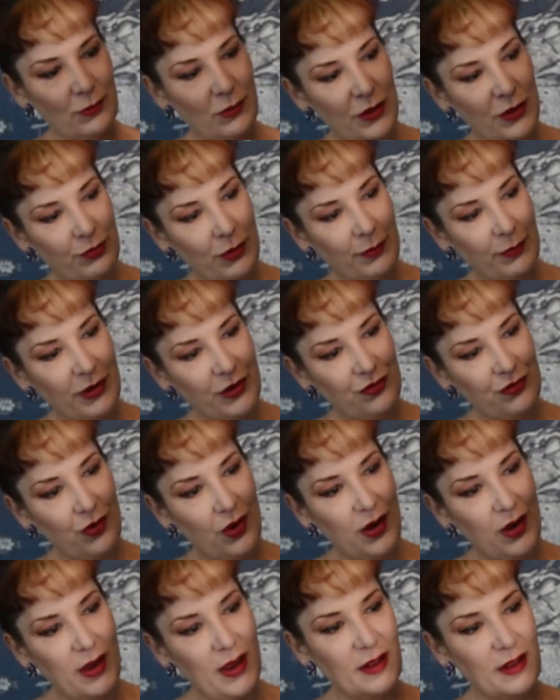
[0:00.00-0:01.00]
with when we
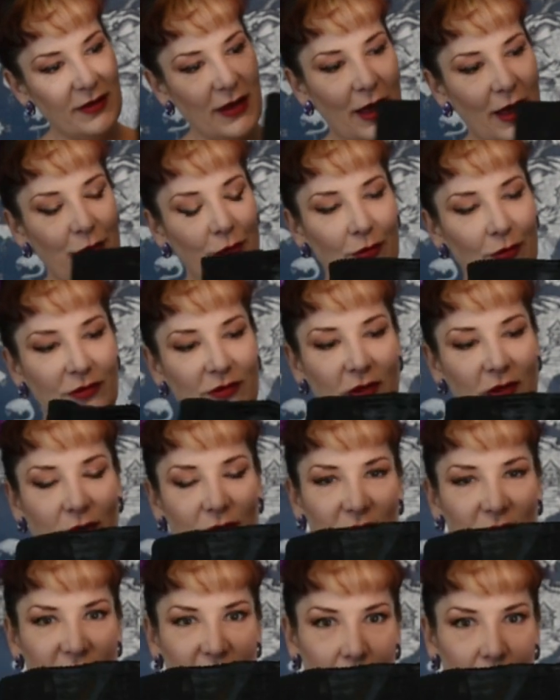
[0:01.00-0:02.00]
tried, and also
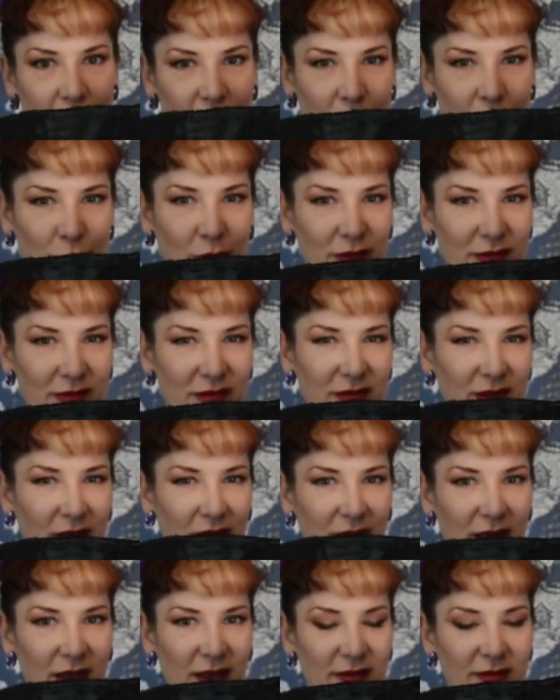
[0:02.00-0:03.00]
the zip to one
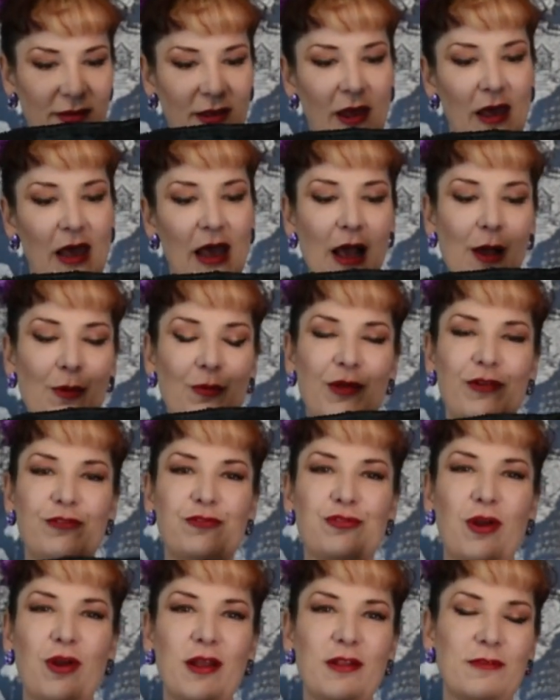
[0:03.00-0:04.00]
side. We
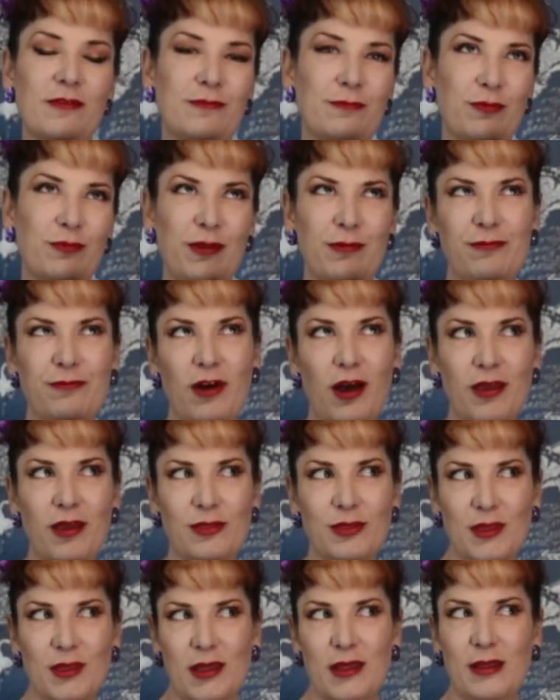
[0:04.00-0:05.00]

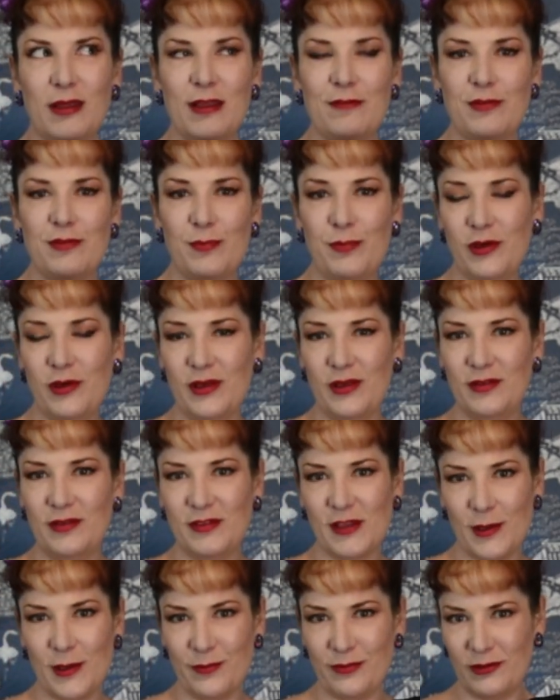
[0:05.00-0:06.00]
find that if we put a
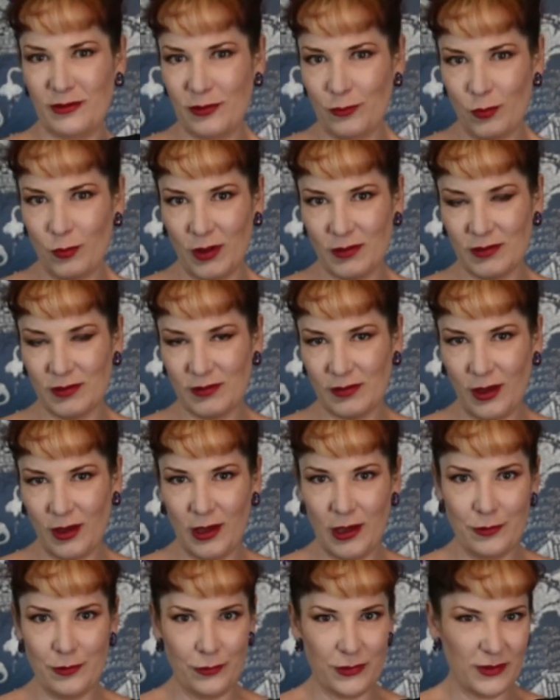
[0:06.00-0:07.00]
zip to one
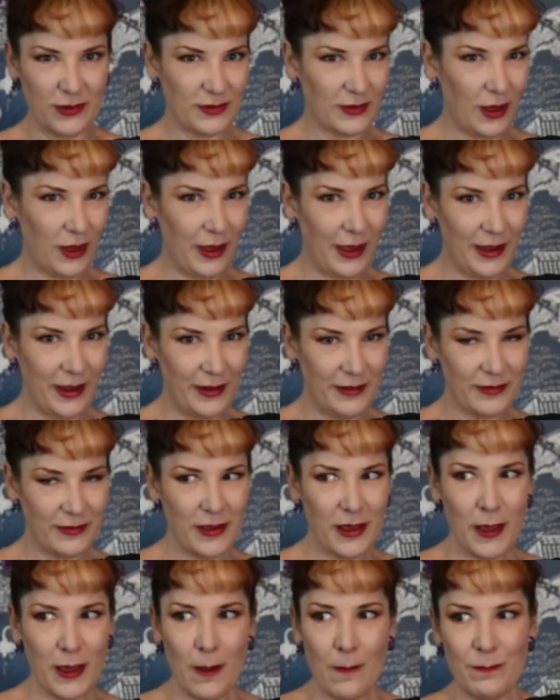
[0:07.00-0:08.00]
side or the side,
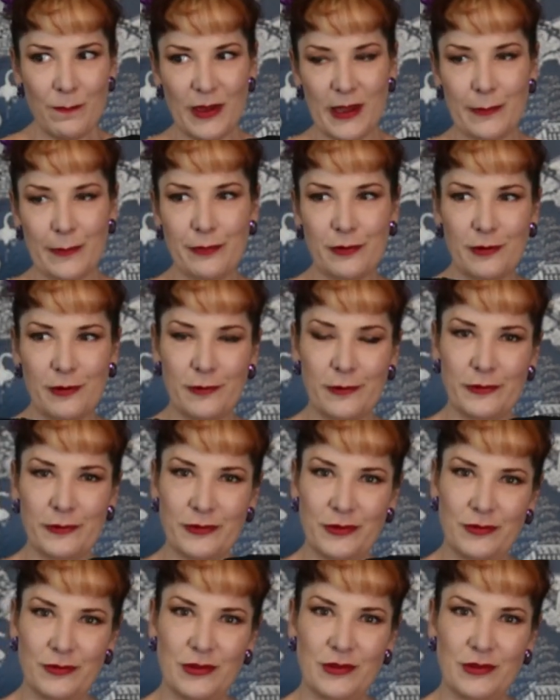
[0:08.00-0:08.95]
people,